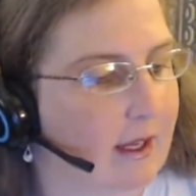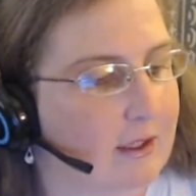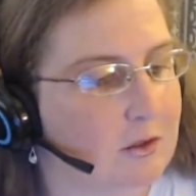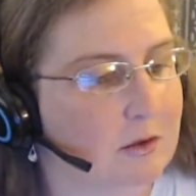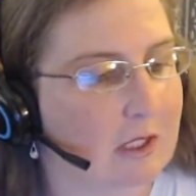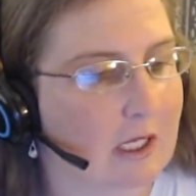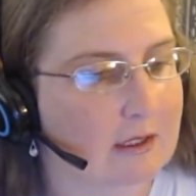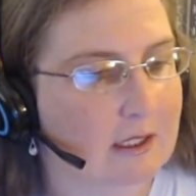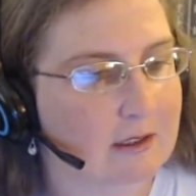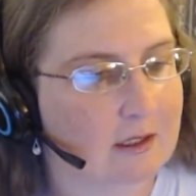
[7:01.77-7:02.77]
the actual
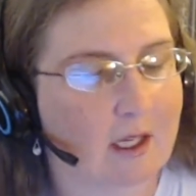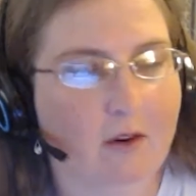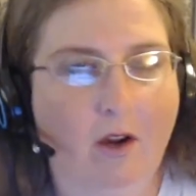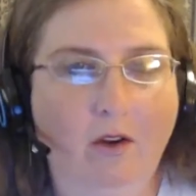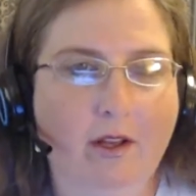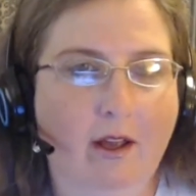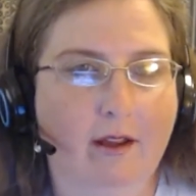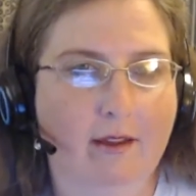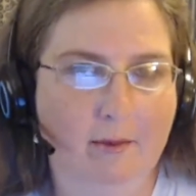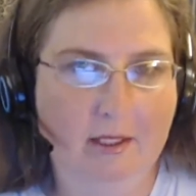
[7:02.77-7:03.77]
context to go, oh
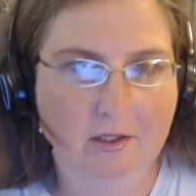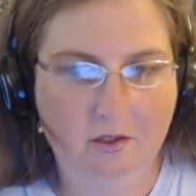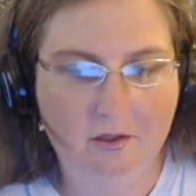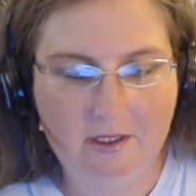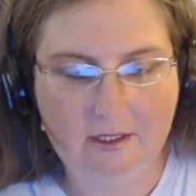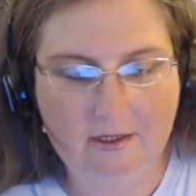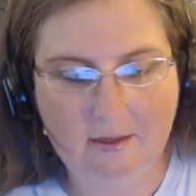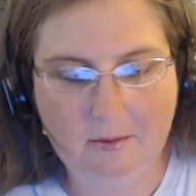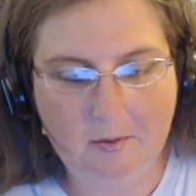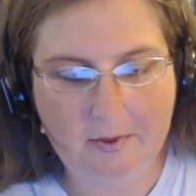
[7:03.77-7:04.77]
yeah, that makes total sense.
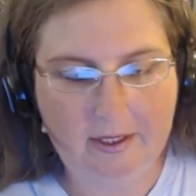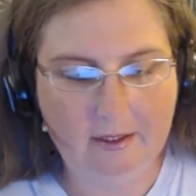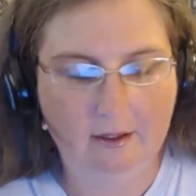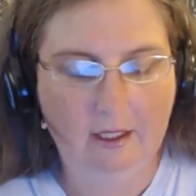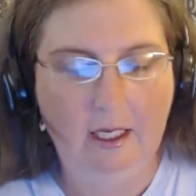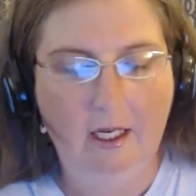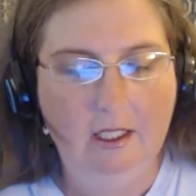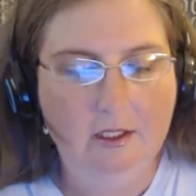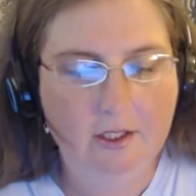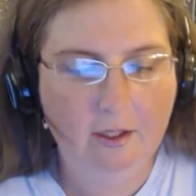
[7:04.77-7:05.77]
That must be here.
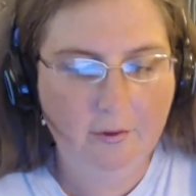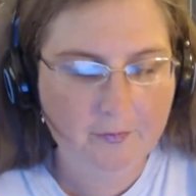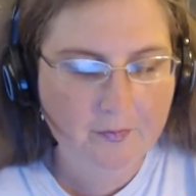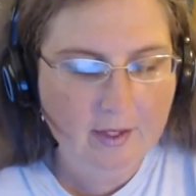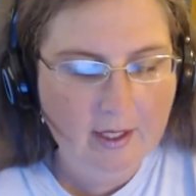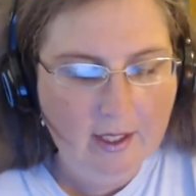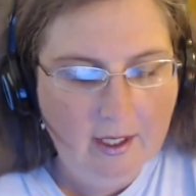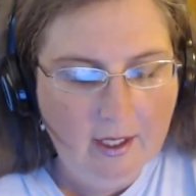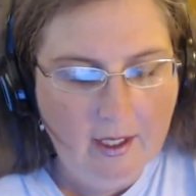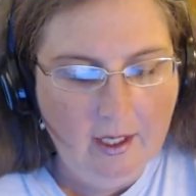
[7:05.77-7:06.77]
So
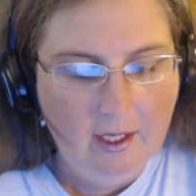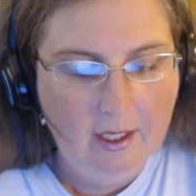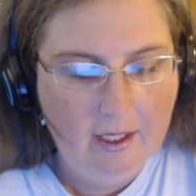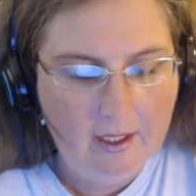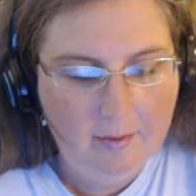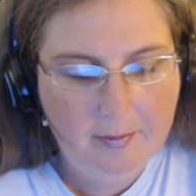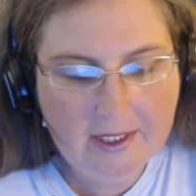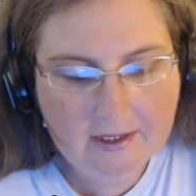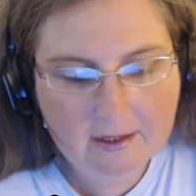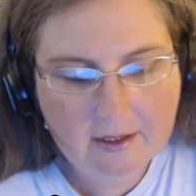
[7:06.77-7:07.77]

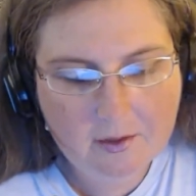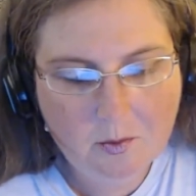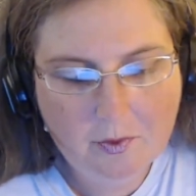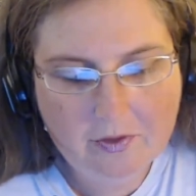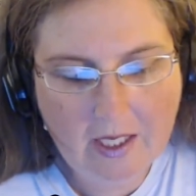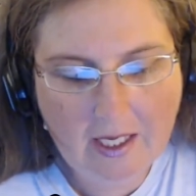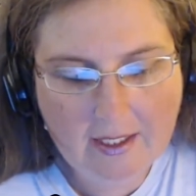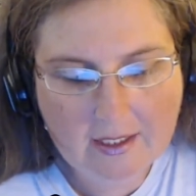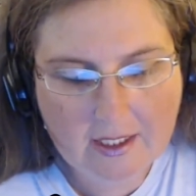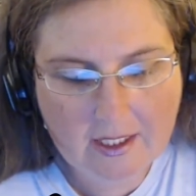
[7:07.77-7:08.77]
basically, when we've
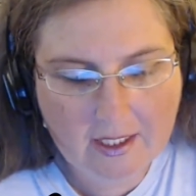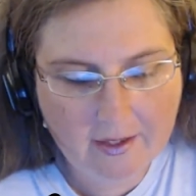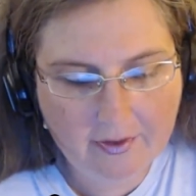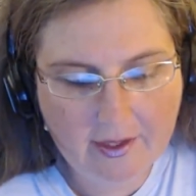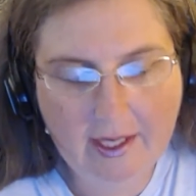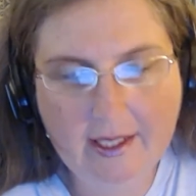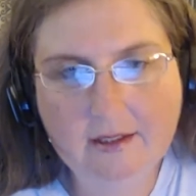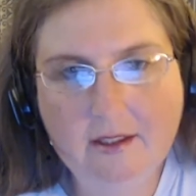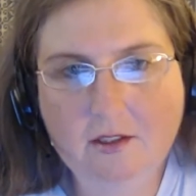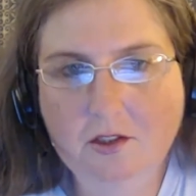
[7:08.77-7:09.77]
got the
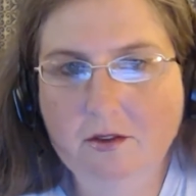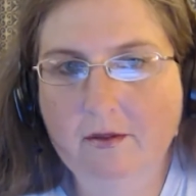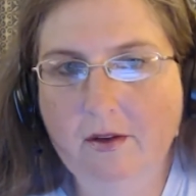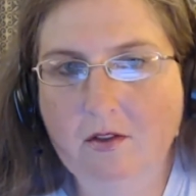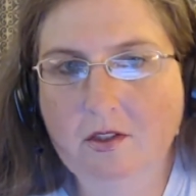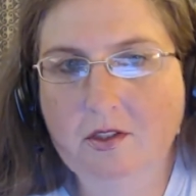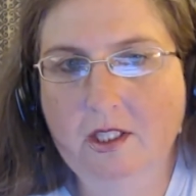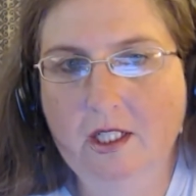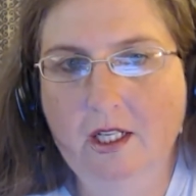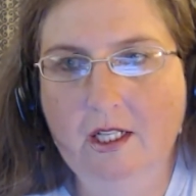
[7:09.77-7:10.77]
Ancestor in
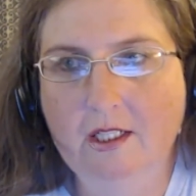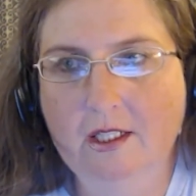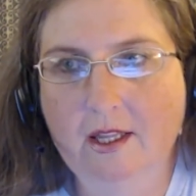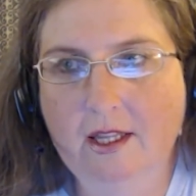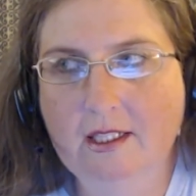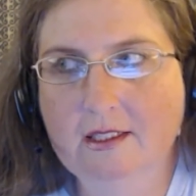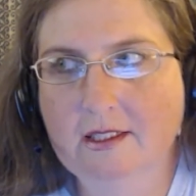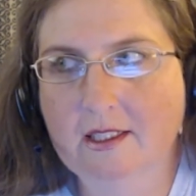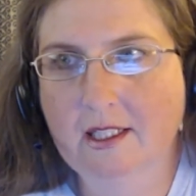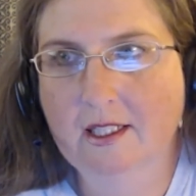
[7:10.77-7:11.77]
reverse,
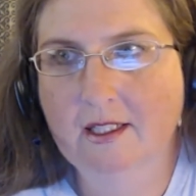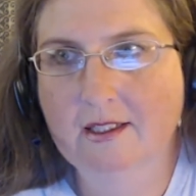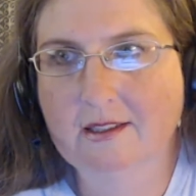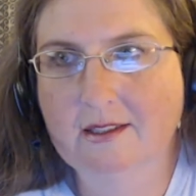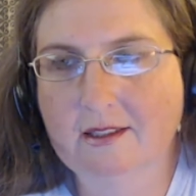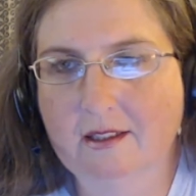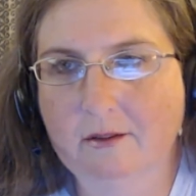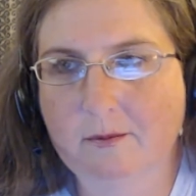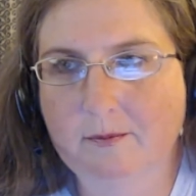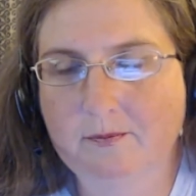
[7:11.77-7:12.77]
this is